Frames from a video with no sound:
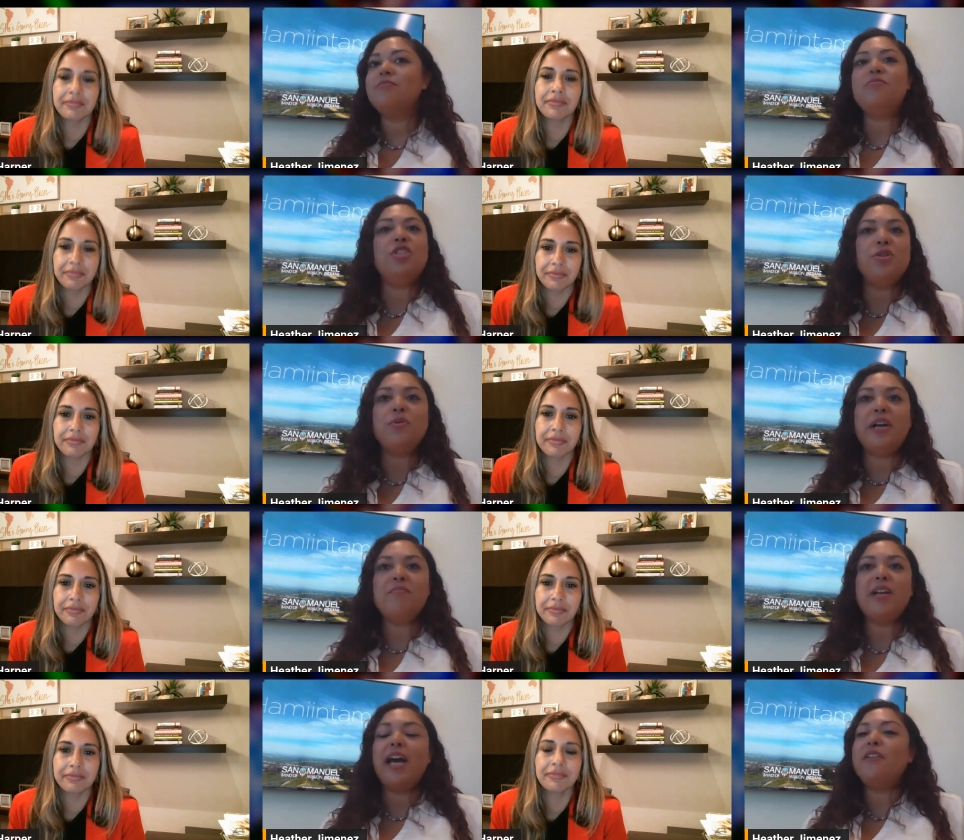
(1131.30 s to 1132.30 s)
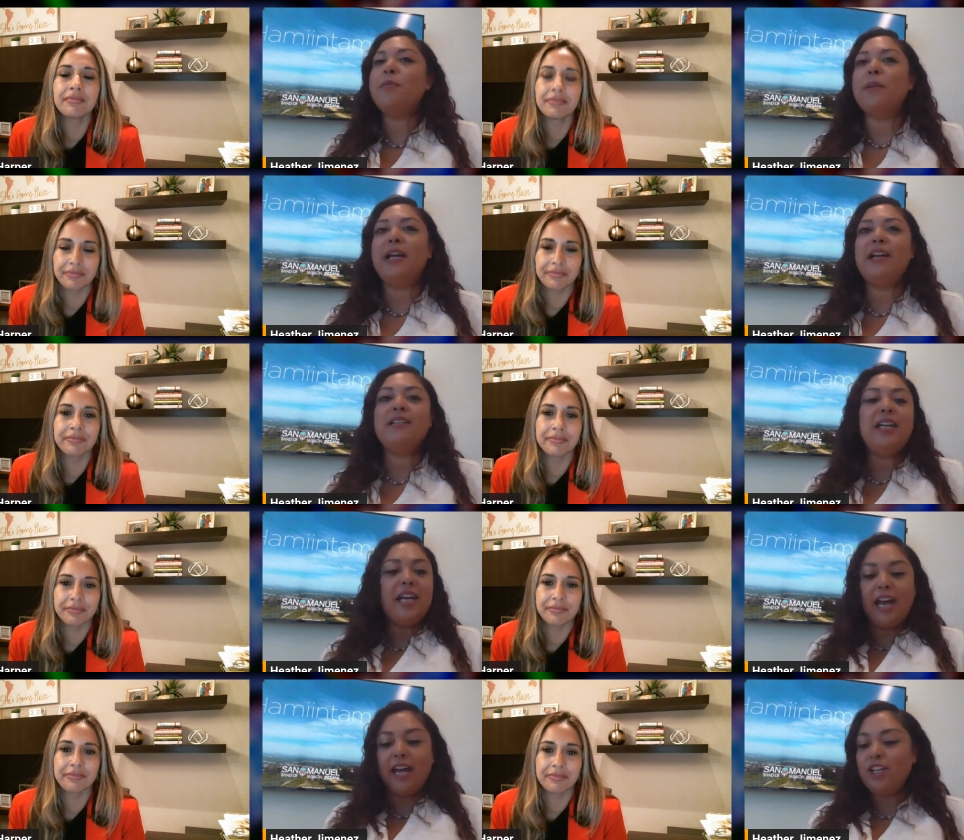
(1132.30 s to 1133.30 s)
Speaker 1: do it. Have a plan.
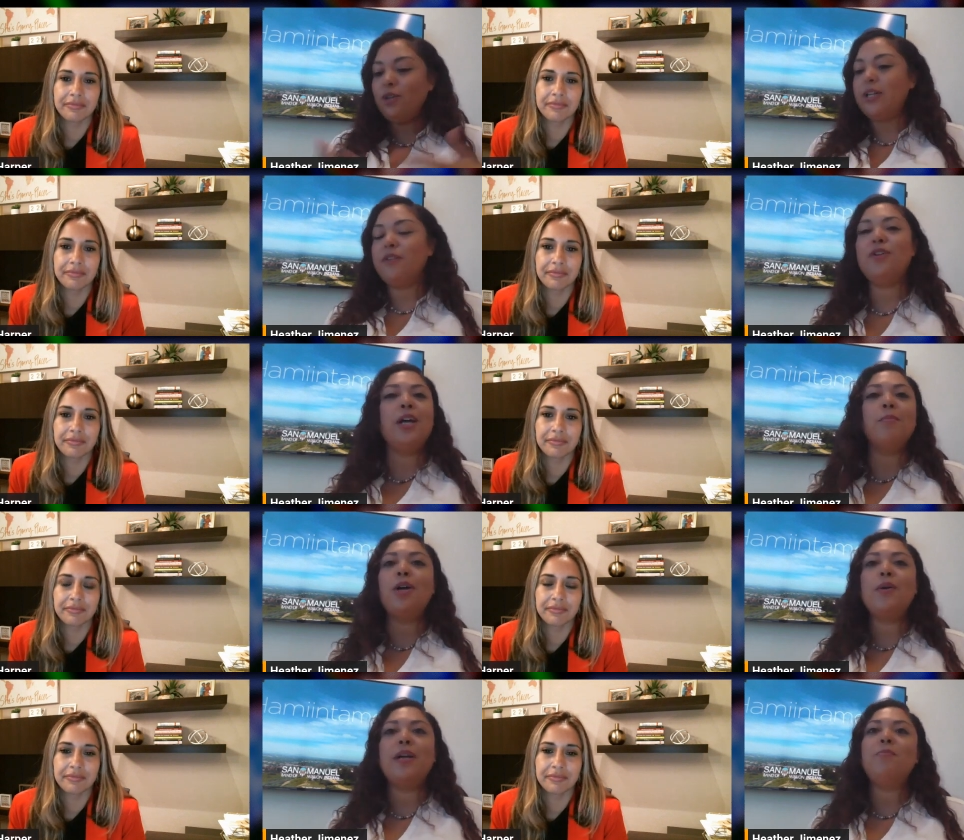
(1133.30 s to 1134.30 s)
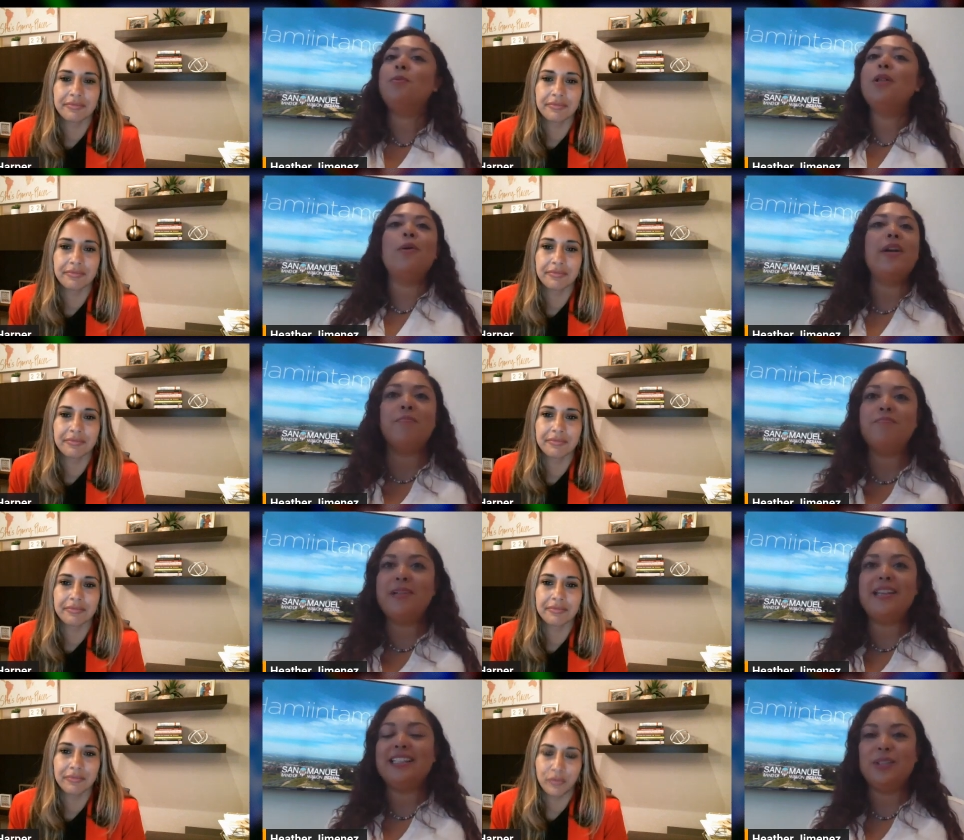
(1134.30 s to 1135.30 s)
And you know what? If you got to blow it up, you blow it up, and
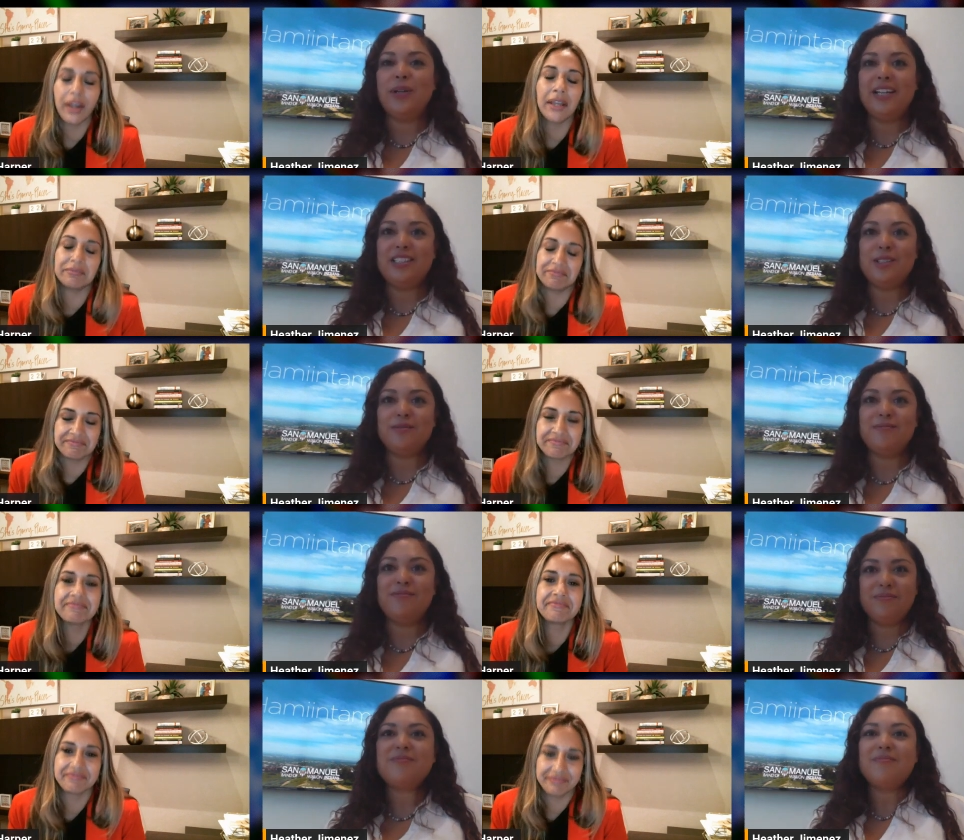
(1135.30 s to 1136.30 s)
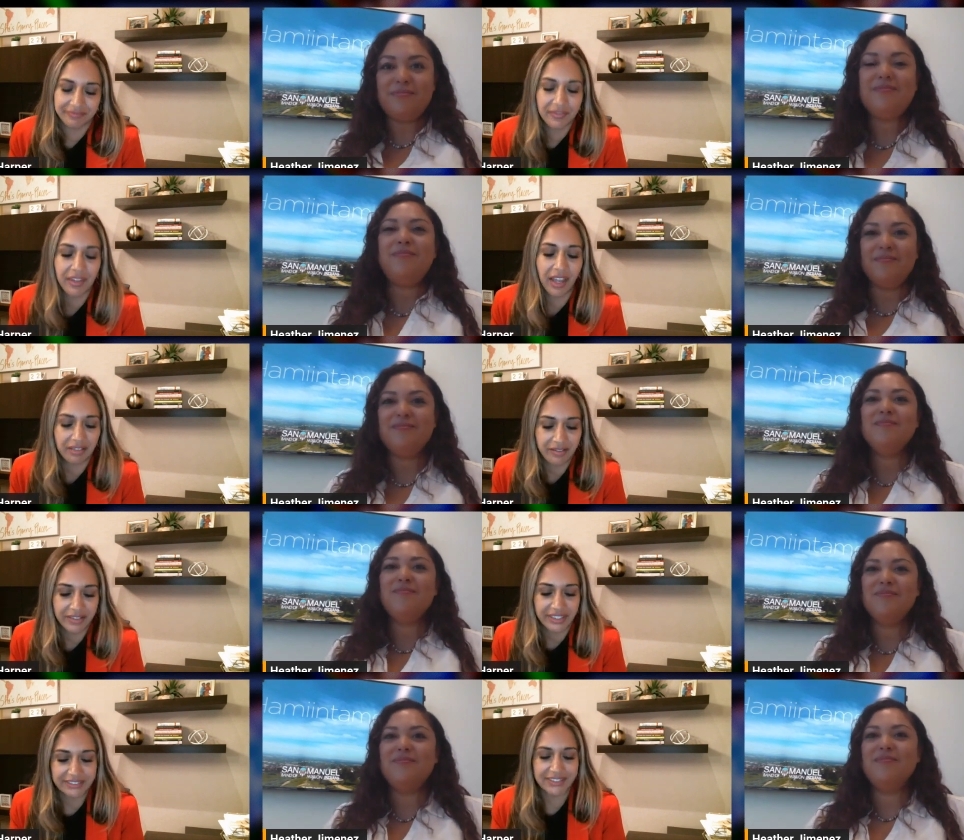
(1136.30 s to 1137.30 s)
that's okay right. too.
Speaker 2: I love
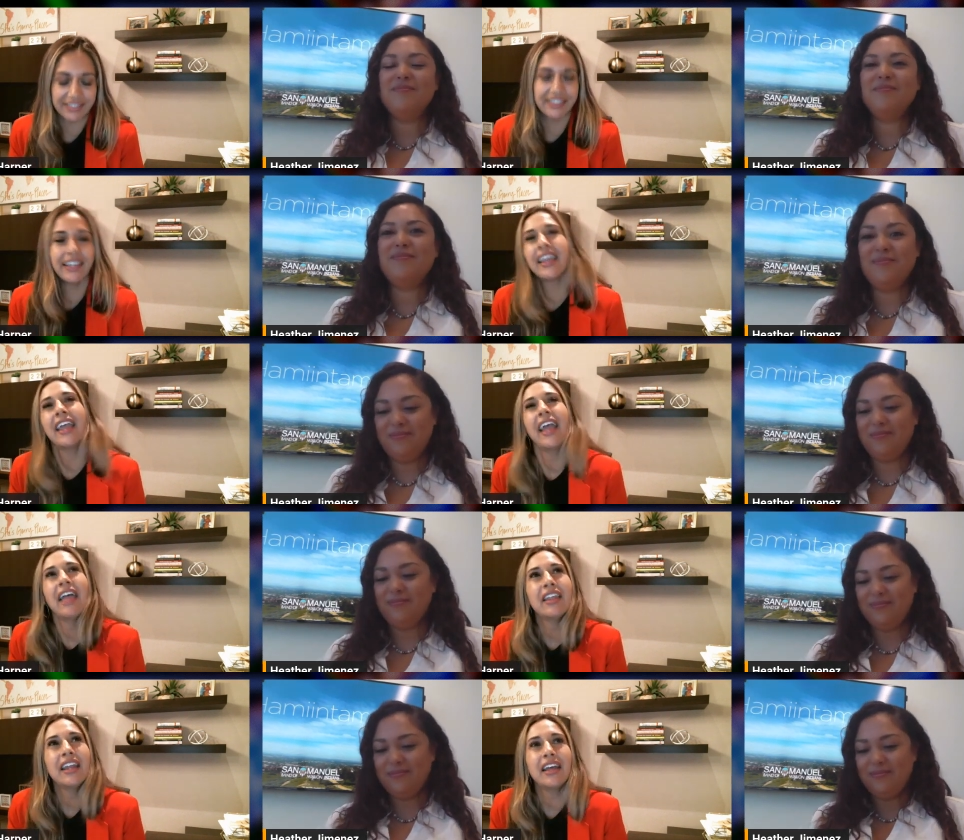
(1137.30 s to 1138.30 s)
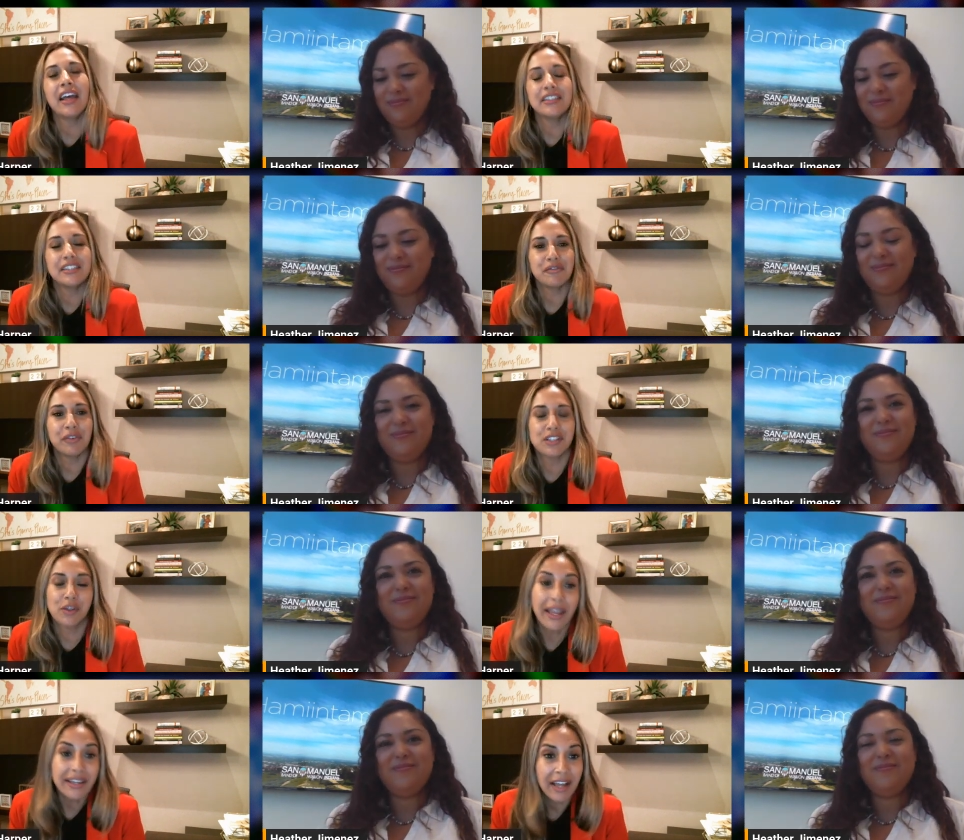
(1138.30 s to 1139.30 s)
it. And then a, a, different,
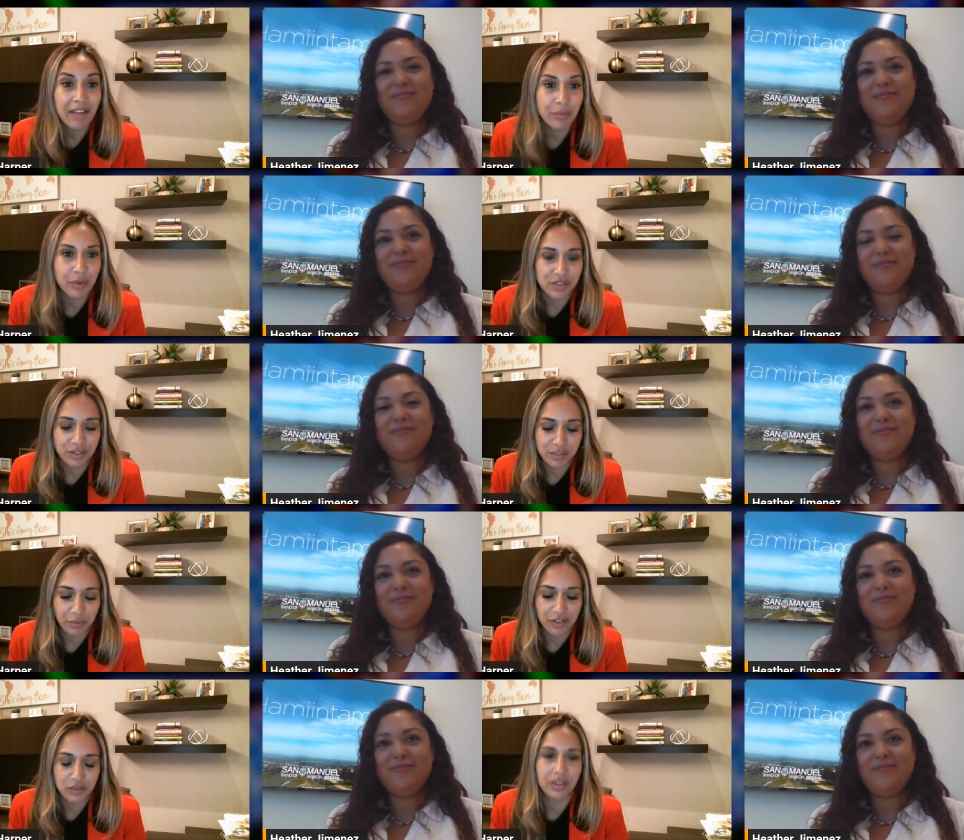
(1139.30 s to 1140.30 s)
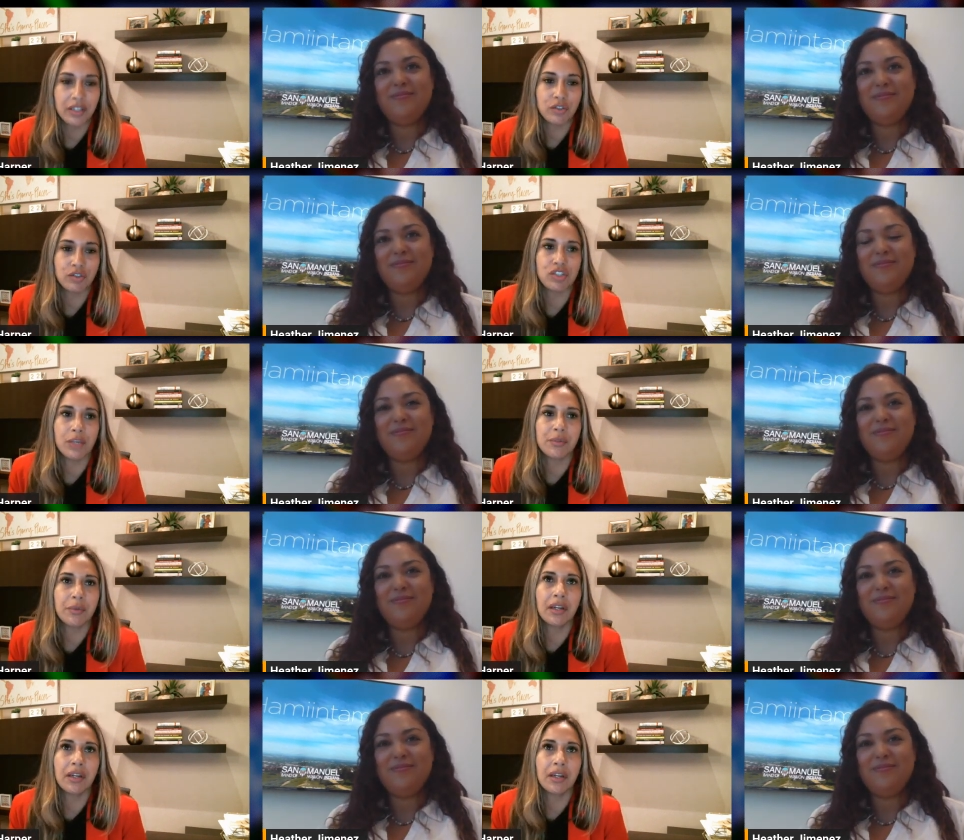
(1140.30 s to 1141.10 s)
so I didn't have the personal experience with internships, but